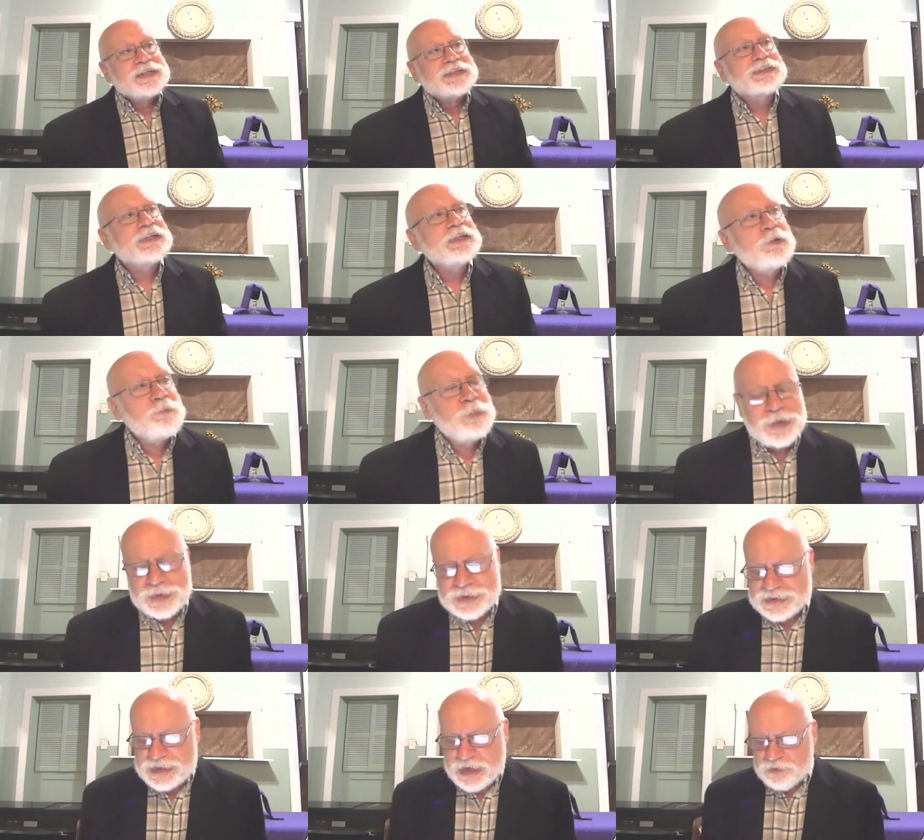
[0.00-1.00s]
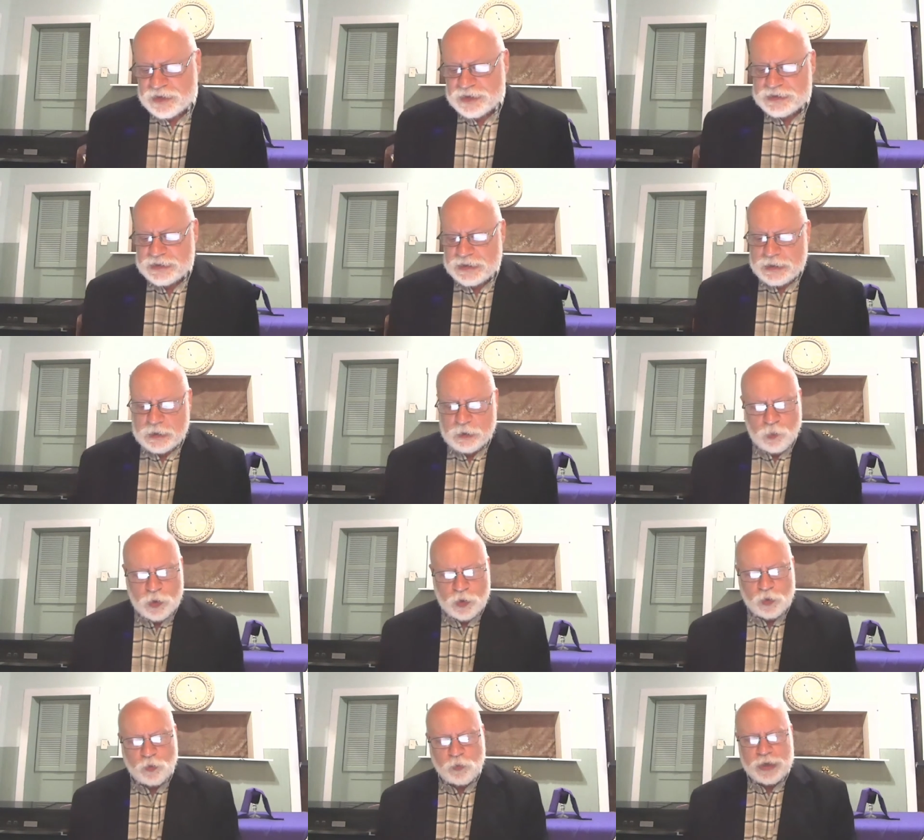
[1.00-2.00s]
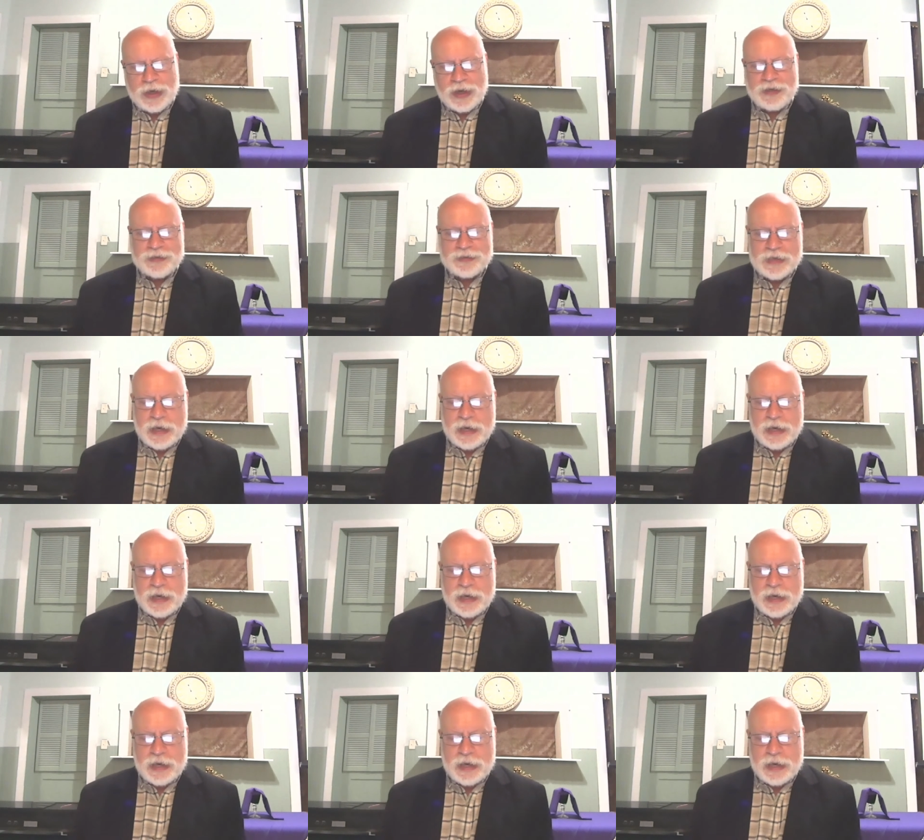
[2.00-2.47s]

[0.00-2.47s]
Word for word: Senate Bill 17 will create